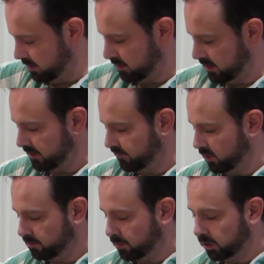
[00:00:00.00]
and if you
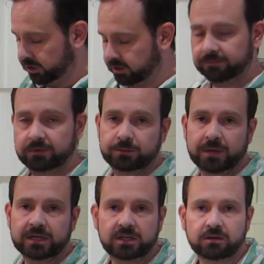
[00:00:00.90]
can push your
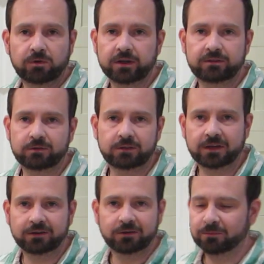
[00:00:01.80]
spatula right through the
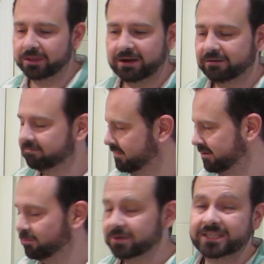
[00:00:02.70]
onion without
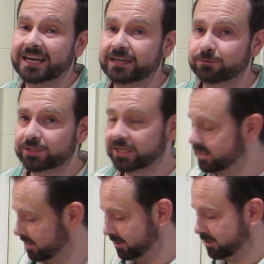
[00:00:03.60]
almost any
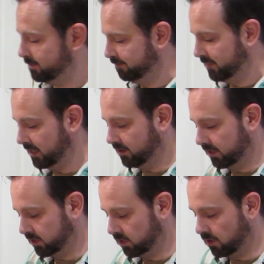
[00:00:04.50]
resistance, they're
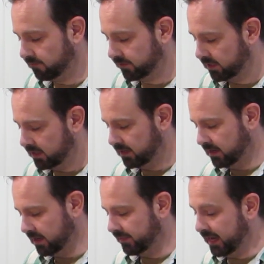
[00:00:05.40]
nice and soft
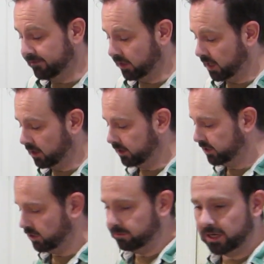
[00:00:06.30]
and they haven't coloured
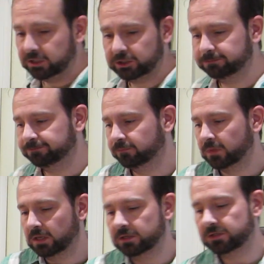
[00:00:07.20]
too much.
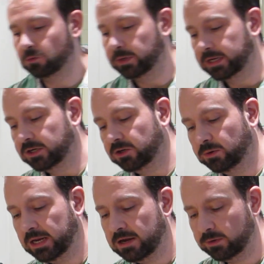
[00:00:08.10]
So all we're going to do
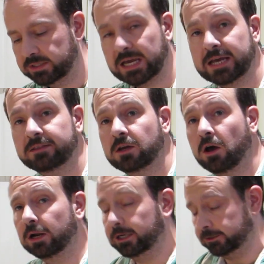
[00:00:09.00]
now is add the
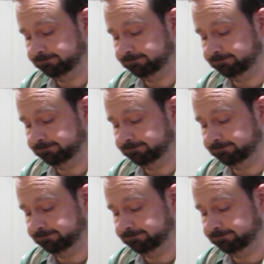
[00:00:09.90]
garlic.